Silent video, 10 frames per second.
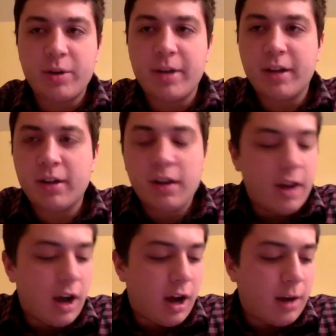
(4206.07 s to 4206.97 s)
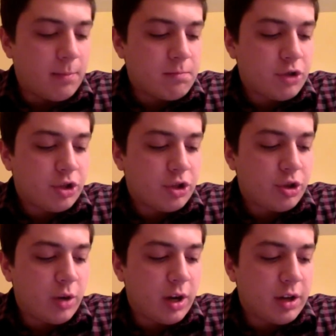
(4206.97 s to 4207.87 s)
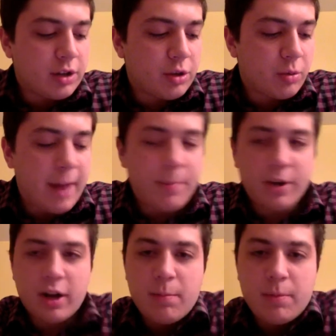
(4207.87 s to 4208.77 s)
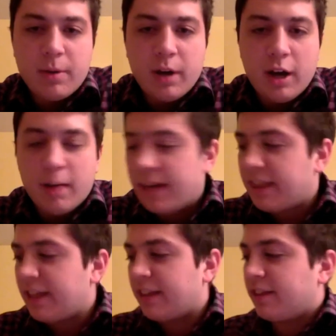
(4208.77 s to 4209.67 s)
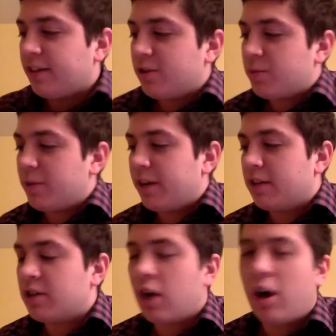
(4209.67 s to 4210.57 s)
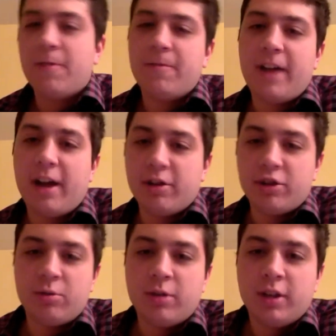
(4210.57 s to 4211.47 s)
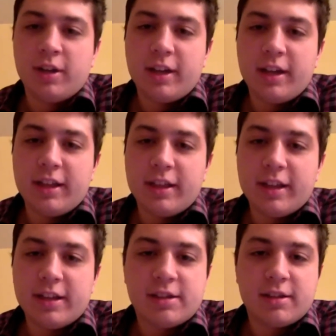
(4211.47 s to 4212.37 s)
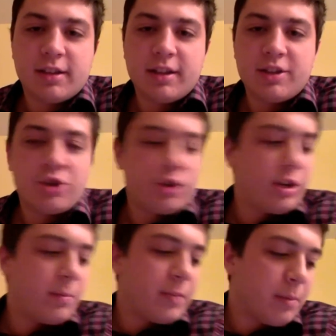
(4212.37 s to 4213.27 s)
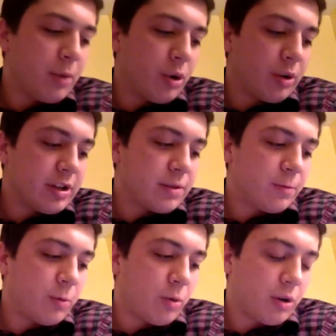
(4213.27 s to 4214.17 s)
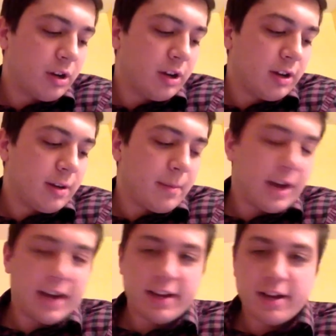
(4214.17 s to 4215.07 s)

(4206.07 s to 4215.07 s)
man. Just to wrap it up, I think that there's been a ton of value in this. This shouldn't be a bonus for my